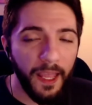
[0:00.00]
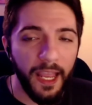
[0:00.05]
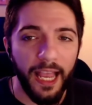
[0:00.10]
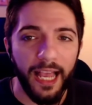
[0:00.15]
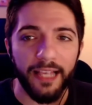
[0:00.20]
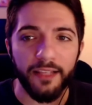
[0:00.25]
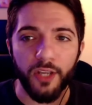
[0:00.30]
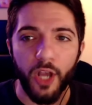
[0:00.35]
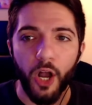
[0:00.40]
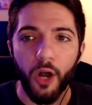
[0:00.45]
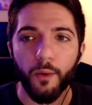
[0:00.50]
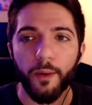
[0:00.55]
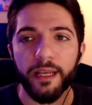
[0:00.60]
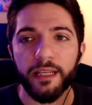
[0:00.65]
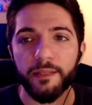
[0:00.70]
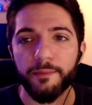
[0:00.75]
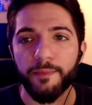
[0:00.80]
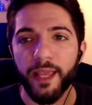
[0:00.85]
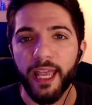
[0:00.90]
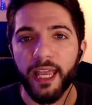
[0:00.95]
has
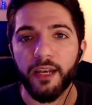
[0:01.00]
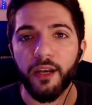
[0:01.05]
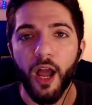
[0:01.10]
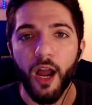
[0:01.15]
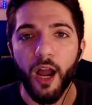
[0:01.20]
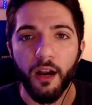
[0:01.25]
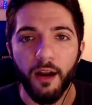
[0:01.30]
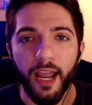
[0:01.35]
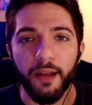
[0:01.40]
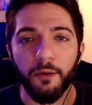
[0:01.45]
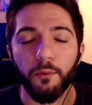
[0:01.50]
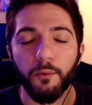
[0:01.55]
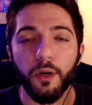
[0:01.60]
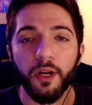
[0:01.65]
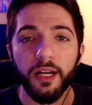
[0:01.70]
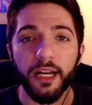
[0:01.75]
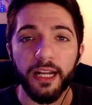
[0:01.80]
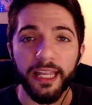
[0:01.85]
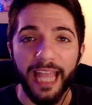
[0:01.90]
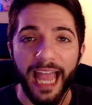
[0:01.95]
always been all right, we're
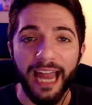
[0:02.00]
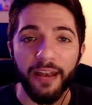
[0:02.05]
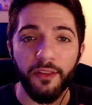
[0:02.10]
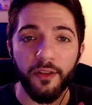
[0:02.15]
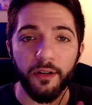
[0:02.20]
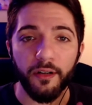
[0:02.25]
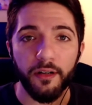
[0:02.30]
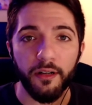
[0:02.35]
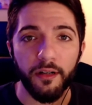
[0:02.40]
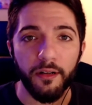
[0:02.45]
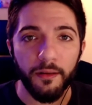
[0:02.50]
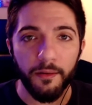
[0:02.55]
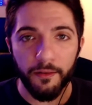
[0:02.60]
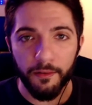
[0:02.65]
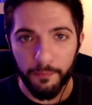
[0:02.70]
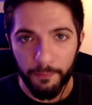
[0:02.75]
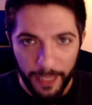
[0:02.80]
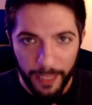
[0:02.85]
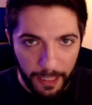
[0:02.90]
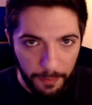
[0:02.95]
going to gather
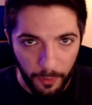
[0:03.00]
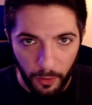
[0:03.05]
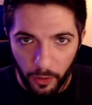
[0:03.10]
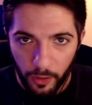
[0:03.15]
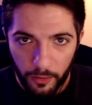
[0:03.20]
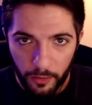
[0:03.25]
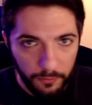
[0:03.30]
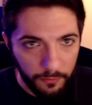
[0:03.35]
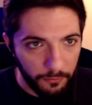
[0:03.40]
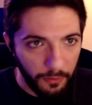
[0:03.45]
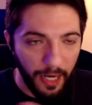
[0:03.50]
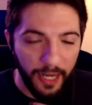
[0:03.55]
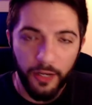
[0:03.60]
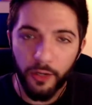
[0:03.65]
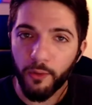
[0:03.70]
people, right?